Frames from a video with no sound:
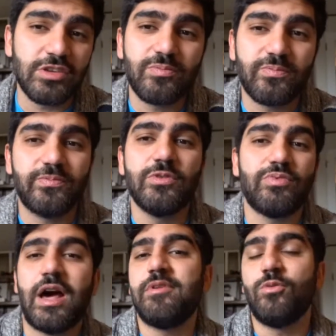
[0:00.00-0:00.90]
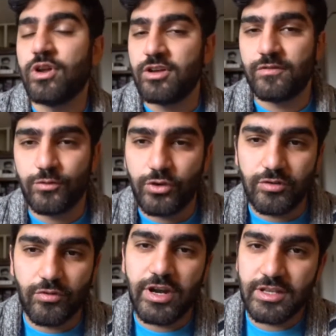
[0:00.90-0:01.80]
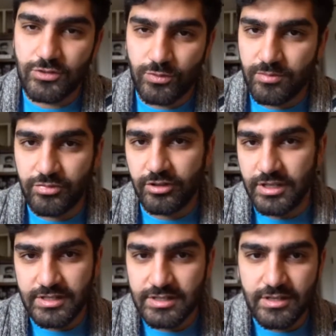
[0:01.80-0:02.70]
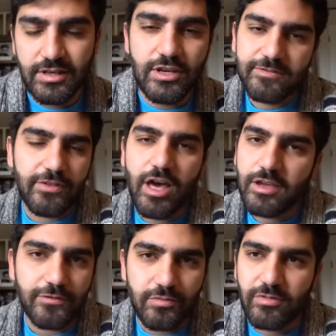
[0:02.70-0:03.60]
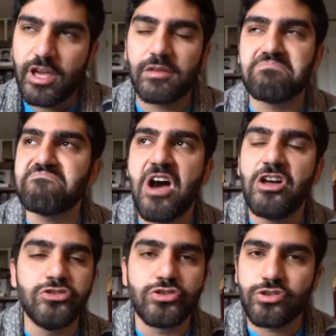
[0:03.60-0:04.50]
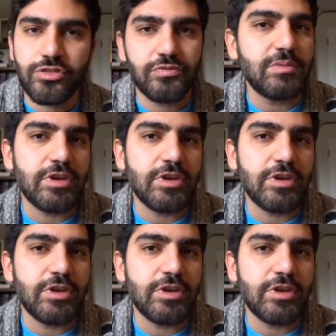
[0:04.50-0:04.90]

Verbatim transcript: you you probably want to avoid run-ins with the police. Flying for like under three